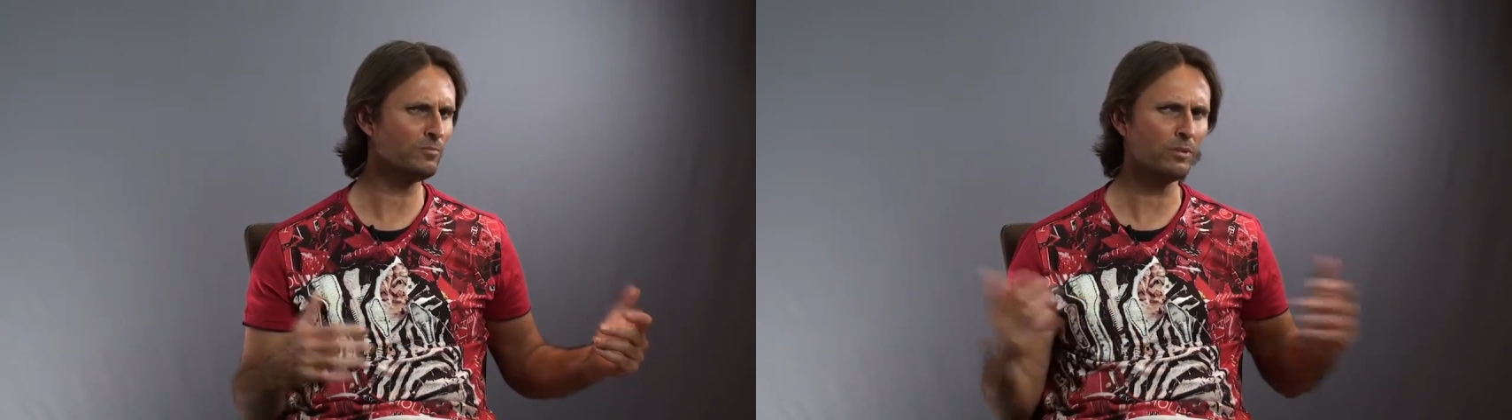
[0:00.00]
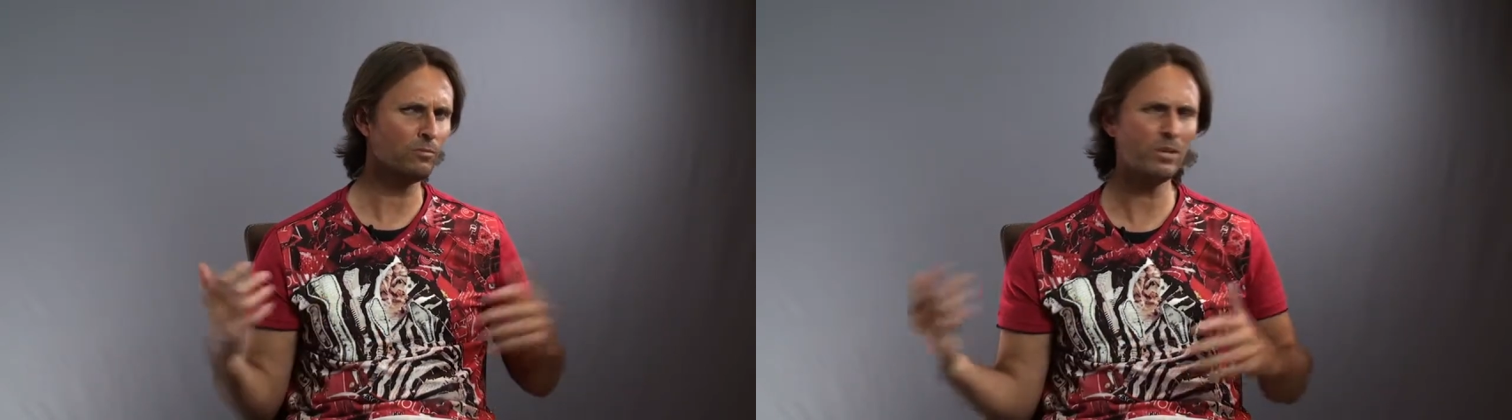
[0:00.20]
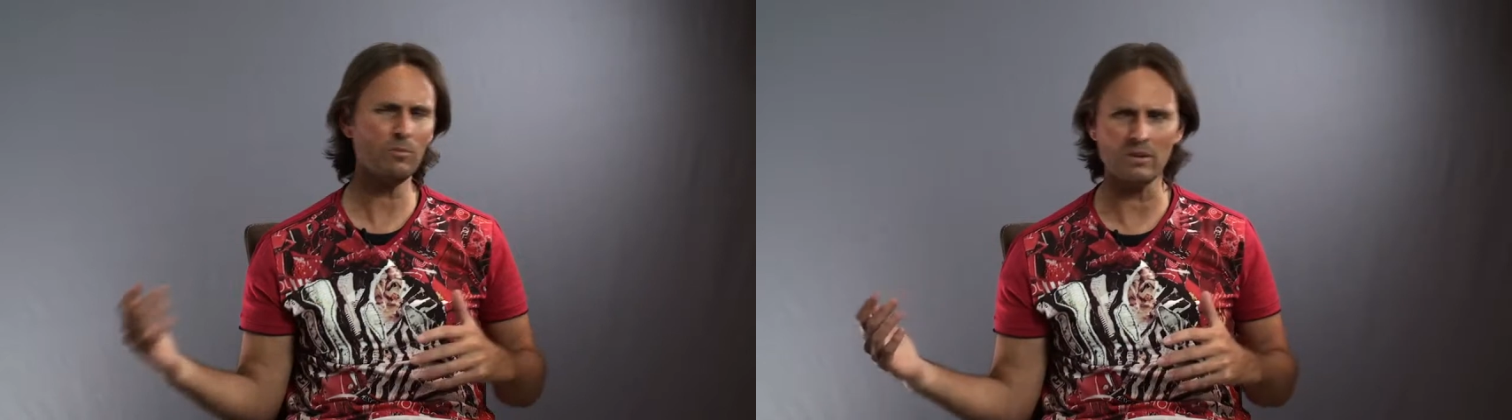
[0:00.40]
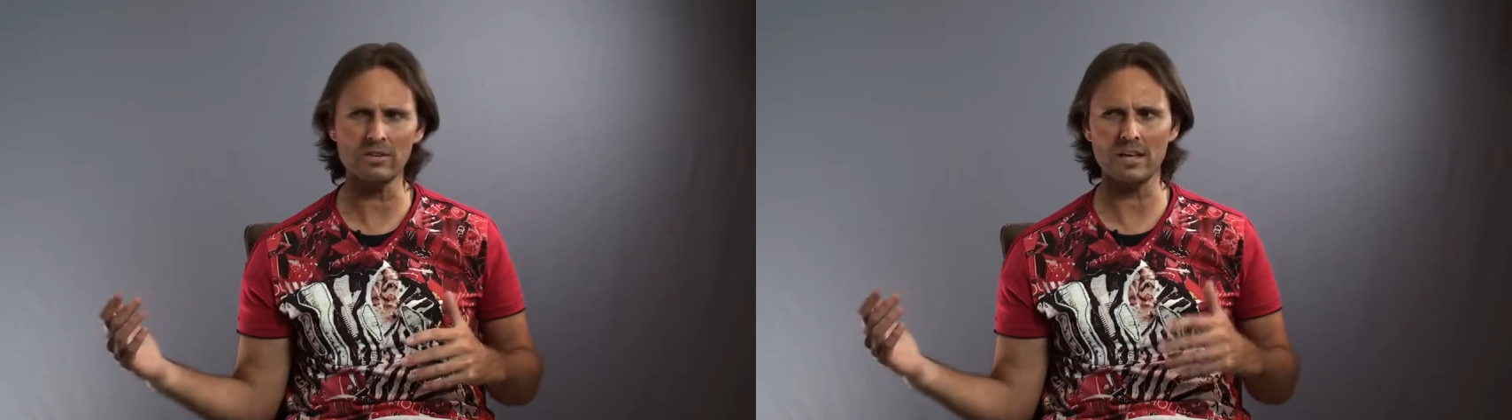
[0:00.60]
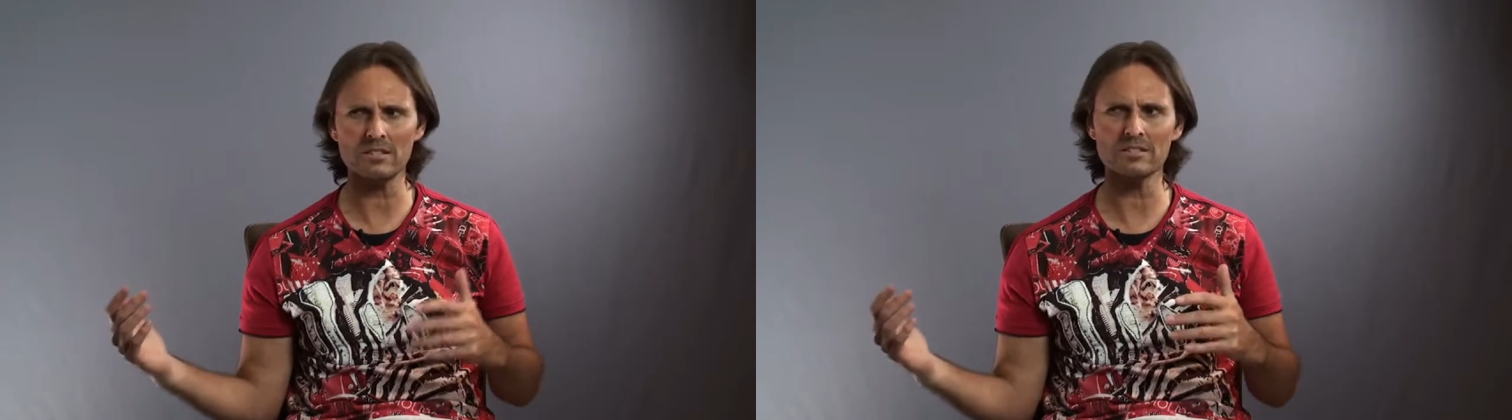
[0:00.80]
but we
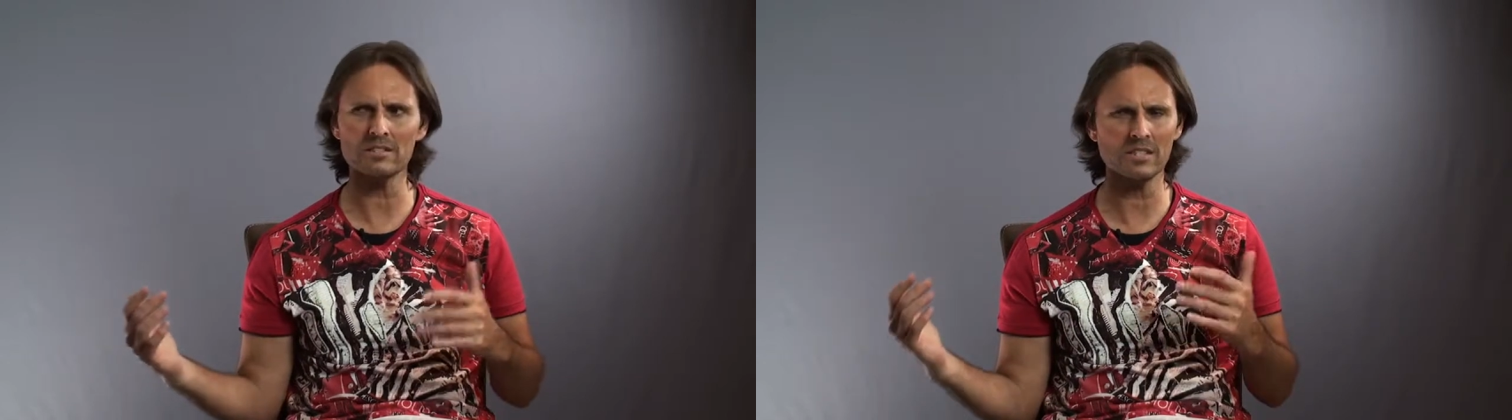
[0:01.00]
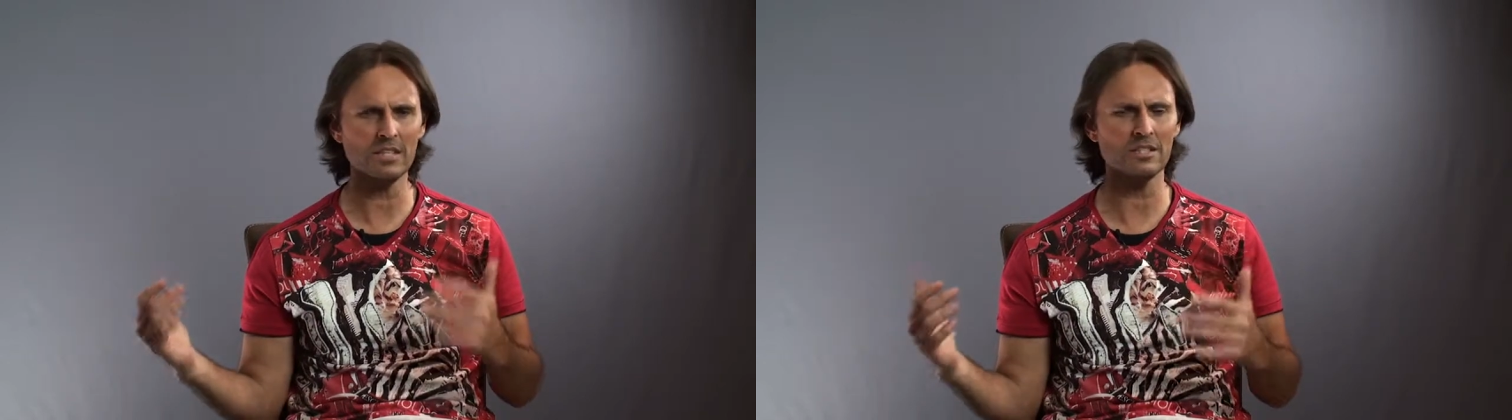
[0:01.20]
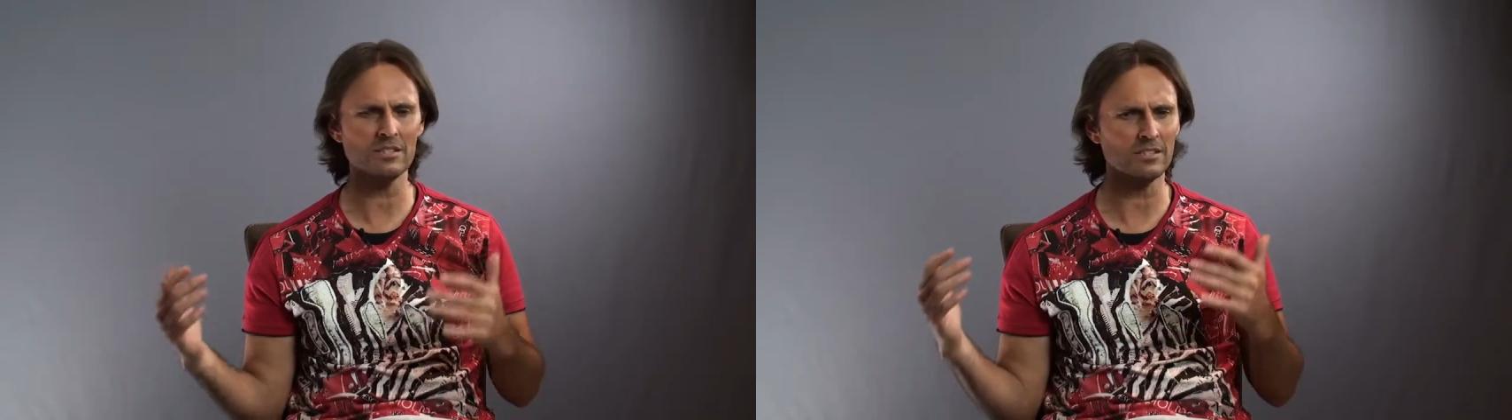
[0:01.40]
won't actually see it as